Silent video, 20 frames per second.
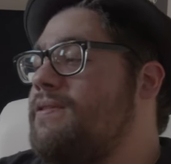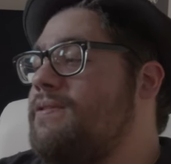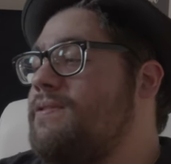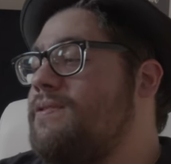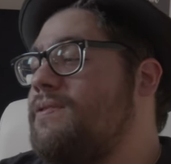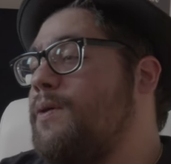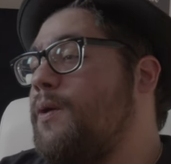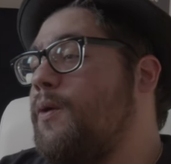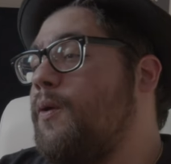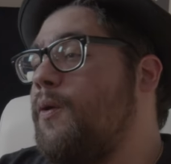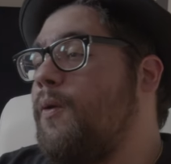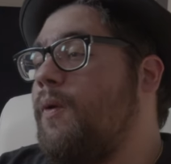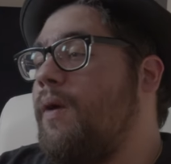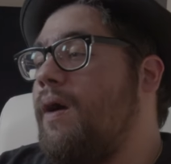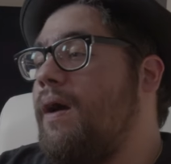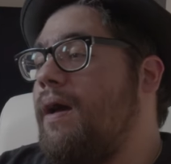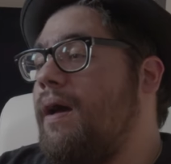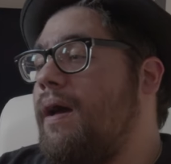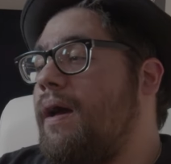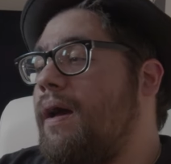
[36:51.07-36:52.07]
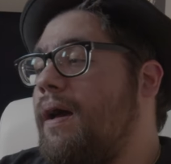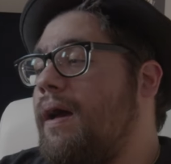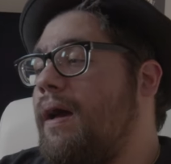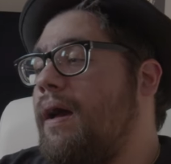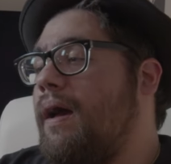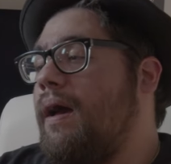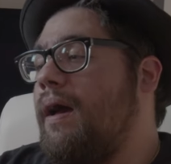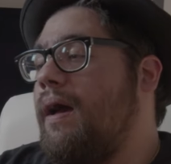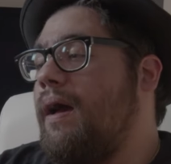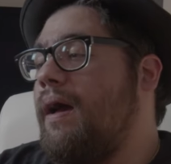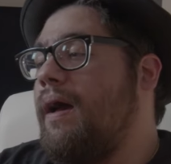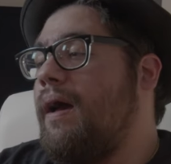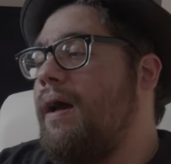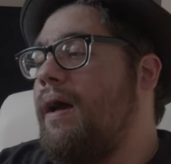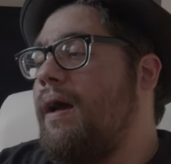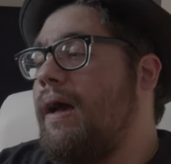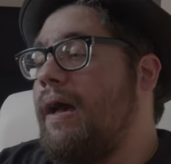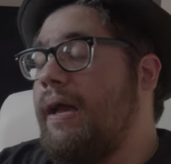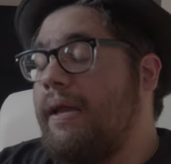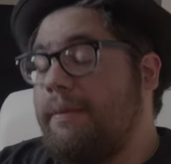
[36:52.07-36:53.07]
So
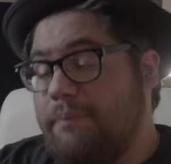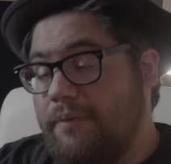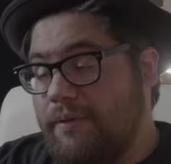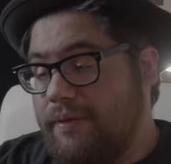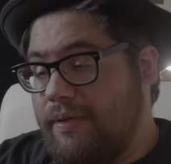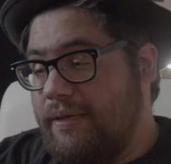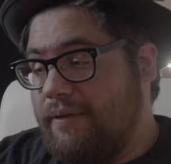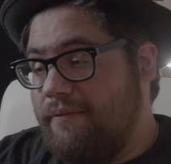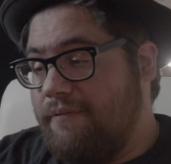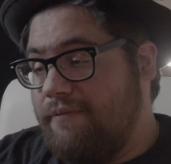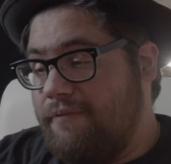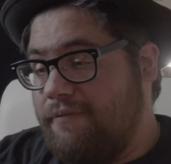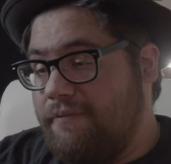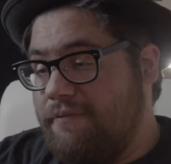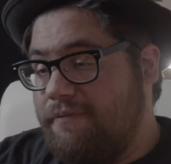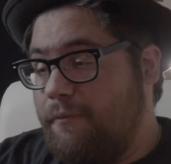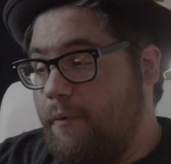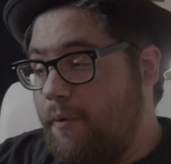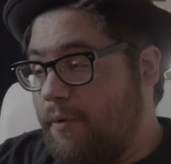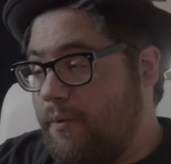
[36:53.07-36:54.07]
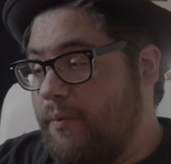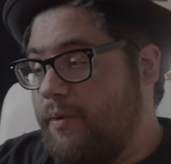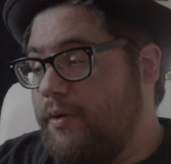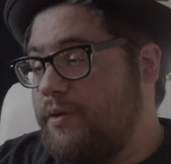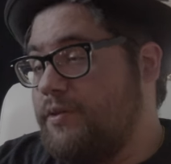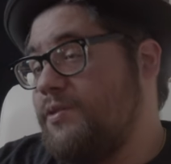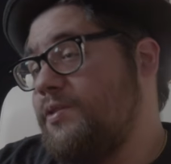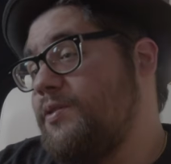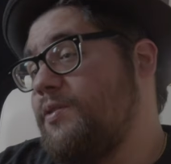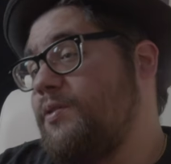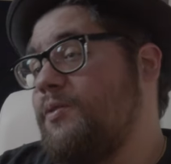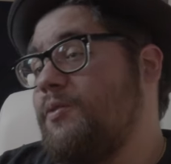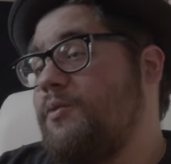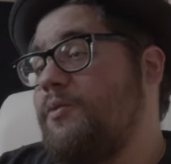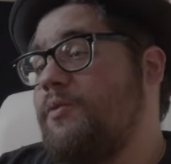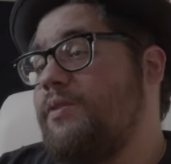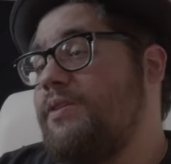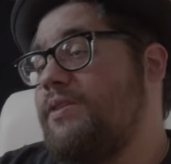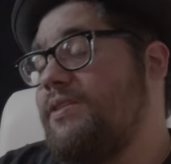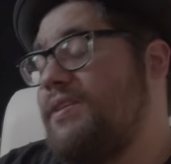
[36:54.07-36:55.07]
I'm looking forward
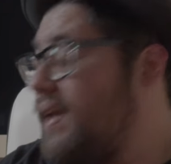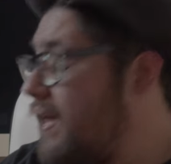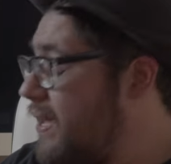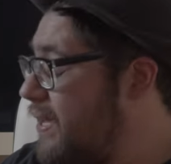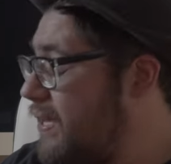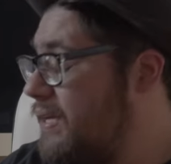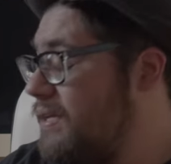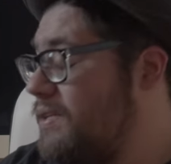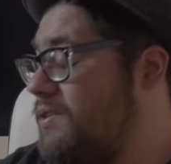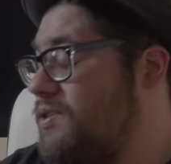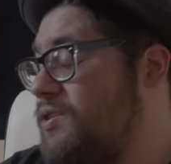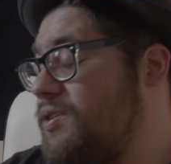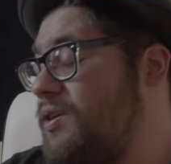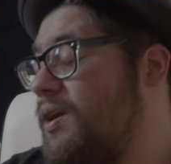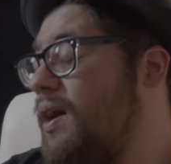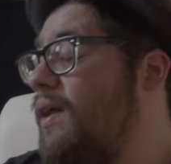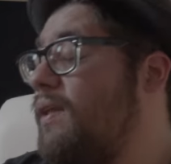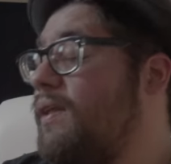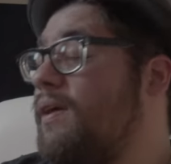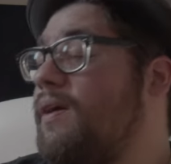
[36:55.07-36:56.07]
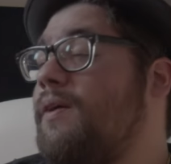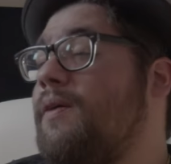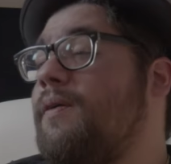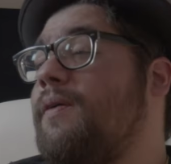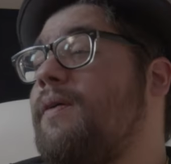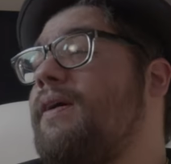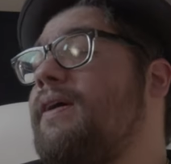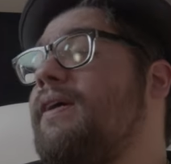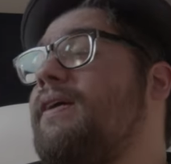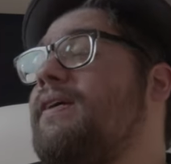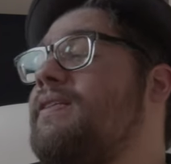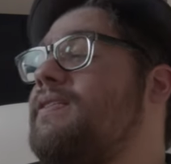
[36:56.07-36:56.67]
to taking Giallo